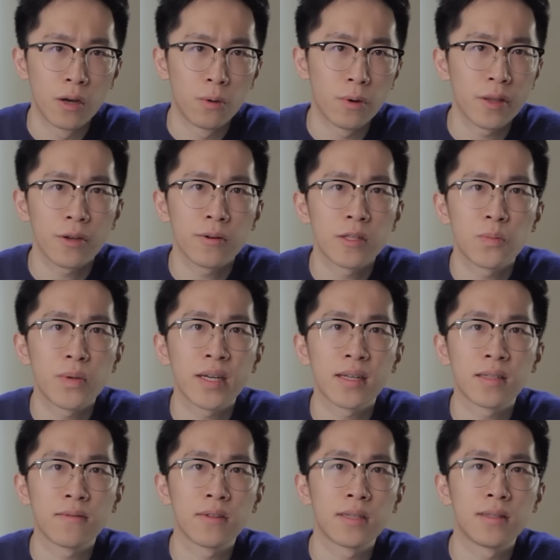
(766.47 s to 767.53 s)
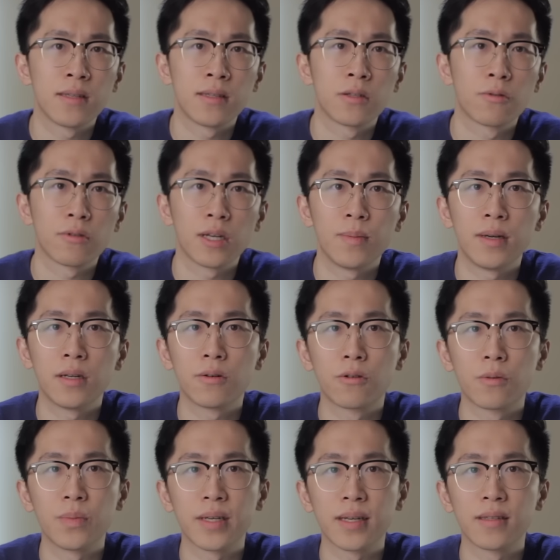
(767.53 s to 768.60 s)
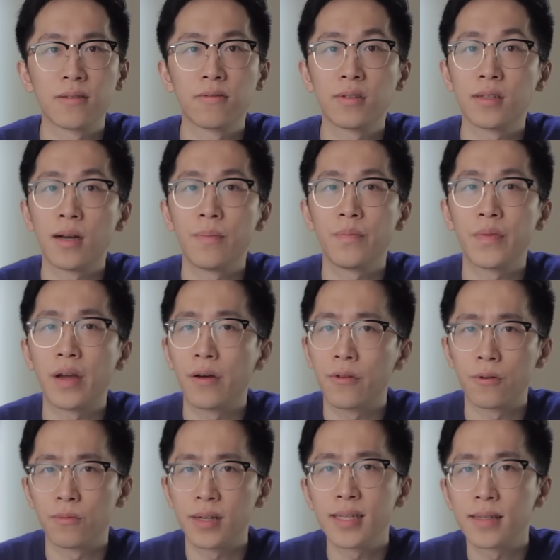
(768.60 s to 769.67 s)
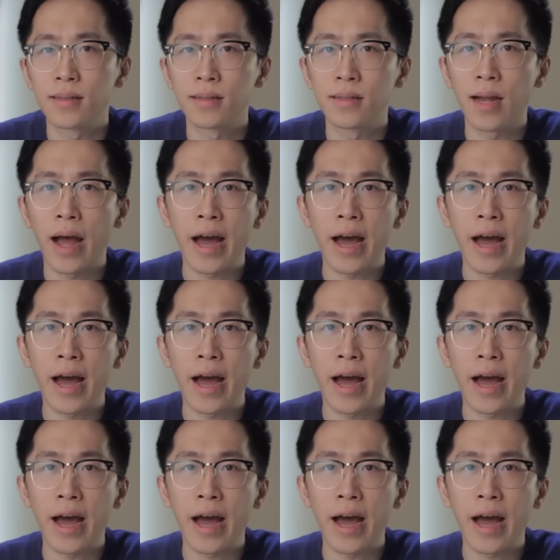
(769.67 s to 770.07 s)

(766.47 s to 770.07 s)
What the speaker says: Whether it's because of this disagreement or because of some other reason,